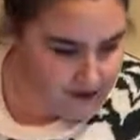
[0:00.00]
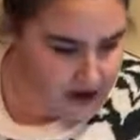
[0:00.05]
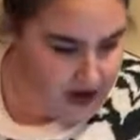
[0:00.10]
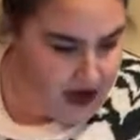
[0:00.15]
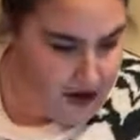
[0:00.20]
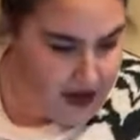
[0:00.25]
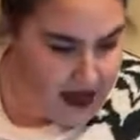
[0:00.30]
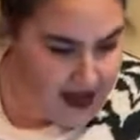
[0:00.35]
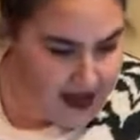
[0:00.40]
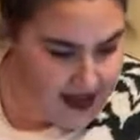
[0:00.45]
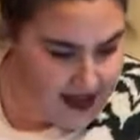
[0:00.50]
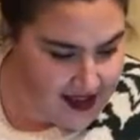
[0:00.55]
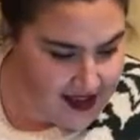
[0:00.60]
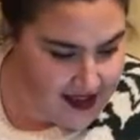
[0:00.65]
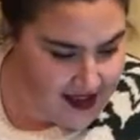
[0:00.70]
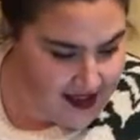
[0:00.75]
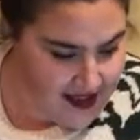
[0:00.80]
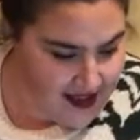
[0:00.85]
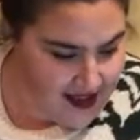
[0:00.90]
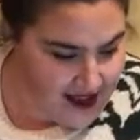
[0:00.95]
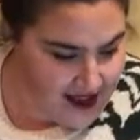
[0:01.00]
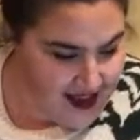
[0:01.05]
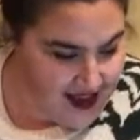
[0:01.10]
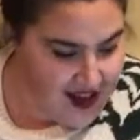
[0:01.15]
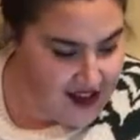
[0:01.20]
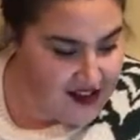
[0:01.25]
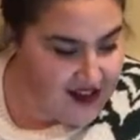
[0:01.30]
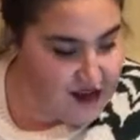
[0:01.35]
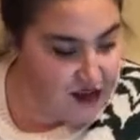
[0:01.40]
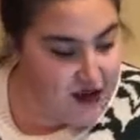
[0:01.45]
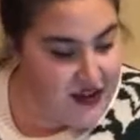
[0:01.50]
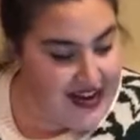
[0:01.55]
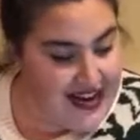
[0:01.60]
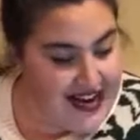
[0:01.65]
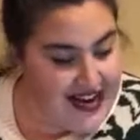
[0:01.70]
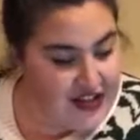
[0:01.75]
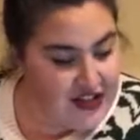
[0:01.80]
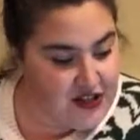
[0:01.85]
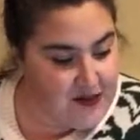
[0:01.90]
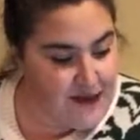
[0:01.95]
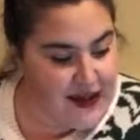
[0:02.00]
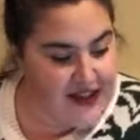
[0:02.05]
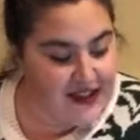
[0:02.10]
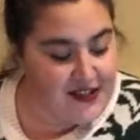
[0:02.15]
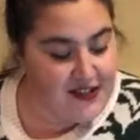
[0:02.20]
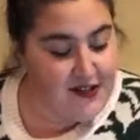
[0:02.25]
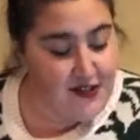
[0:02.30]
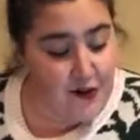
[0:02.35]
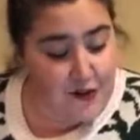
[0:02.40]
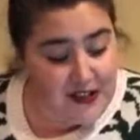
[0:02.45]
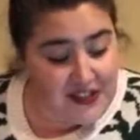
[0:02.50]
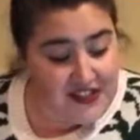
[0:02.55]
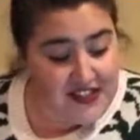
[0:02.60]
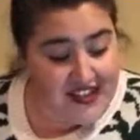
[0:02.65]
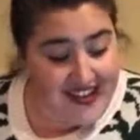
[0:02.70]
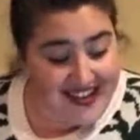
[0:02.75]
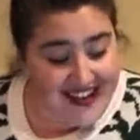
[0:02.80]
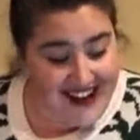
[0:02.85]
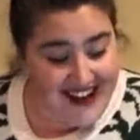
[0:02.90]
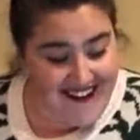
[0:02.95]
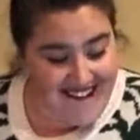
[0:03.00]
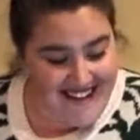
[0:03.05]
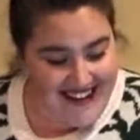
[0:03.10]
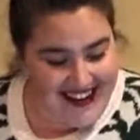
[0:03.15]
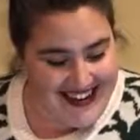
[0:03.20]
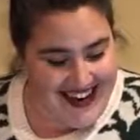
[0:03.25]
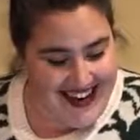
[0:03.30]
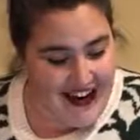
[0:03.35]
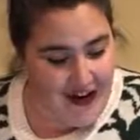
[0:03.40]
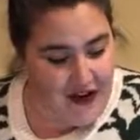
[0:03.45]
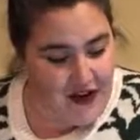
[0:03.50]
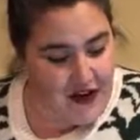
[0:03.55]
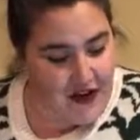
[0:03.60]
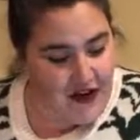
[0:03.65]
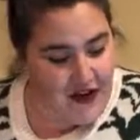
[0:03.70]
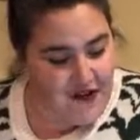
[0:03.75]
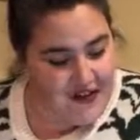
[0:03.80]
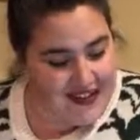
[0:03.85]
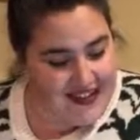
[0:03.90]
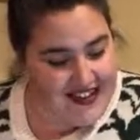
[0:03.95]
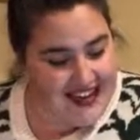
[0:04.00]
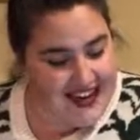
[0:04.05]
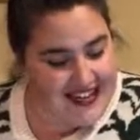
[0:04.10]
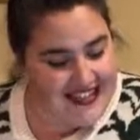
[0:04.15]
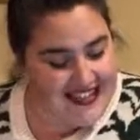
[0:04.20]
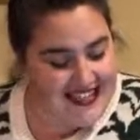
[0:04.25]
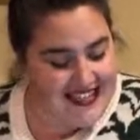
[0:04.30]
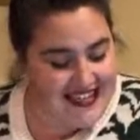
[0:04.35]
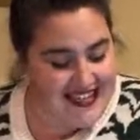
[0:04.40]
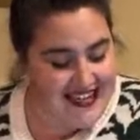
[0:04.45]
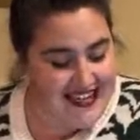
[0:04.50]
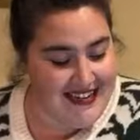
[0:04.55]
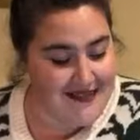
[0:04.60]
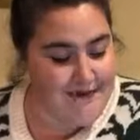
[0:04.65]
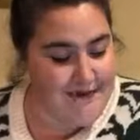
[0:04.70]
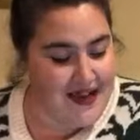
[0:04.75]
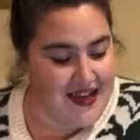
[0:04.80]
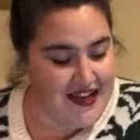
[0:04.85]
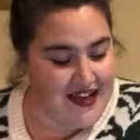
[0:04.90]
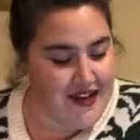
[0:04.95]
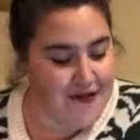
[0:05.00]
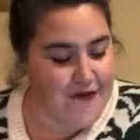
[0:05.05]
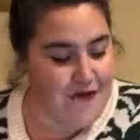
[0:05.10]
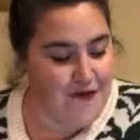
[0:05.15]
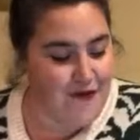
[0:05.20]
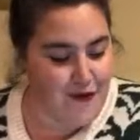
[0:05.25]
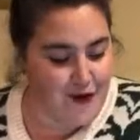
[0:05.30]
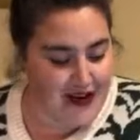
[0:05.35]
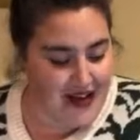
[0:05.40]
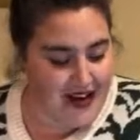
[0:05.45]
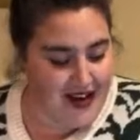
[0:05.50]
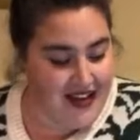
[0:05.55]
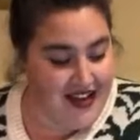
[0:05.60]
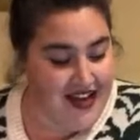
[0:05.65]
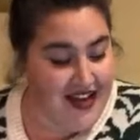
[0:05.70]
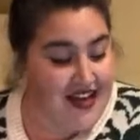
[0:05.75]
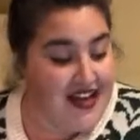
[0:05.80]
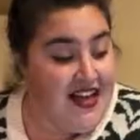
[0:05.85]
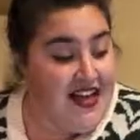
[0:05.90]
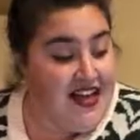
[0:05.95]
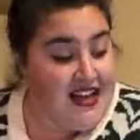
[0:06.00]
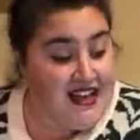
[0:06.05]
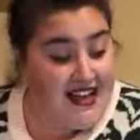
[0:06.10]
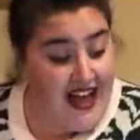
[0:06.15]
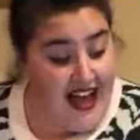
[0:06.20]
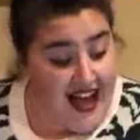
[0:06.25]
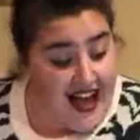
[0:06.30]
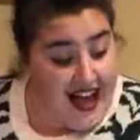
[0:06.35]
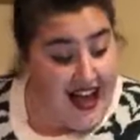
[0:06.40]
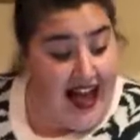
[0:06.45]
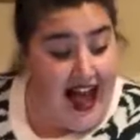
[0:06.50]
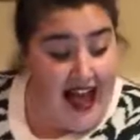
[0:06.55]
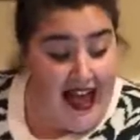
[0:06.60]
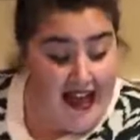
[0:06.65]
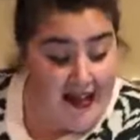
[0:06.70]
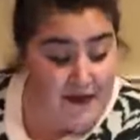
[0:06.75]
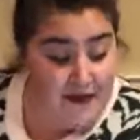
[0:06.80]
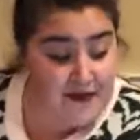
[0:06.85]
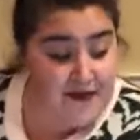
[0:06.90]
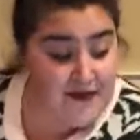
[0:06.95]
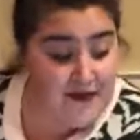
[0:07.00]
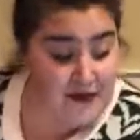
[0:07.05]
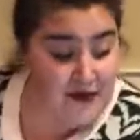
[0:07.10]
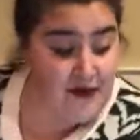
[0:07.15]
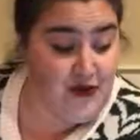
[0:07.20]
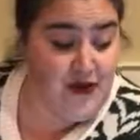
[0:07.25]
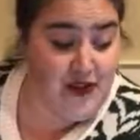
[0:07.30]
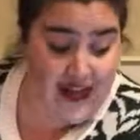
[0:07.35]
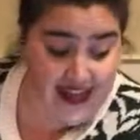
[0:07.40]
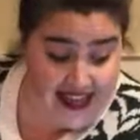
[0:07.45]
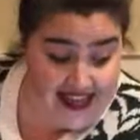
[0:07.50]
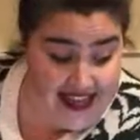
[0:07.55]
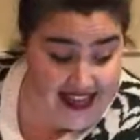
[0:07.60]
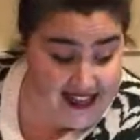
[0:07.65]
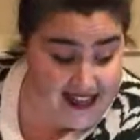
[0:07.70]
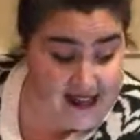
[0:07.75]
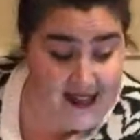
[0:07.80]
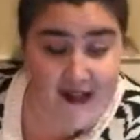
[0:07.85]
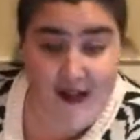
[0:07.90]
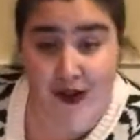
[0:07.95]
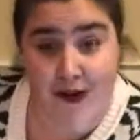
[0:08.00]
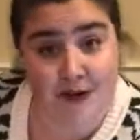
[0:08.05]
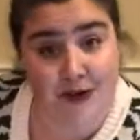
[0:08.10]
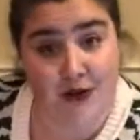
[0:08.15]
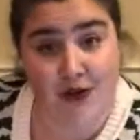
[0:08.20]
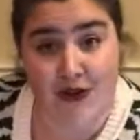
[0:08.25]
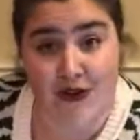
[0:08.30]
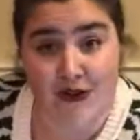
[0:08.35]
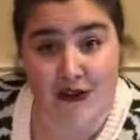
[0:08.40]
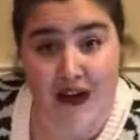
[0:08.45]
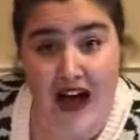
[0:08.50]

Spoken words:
Okay. Lori H is buying so much skincare right now. COVID-19 makeup free. Yeah, I am, Lori, that's so true.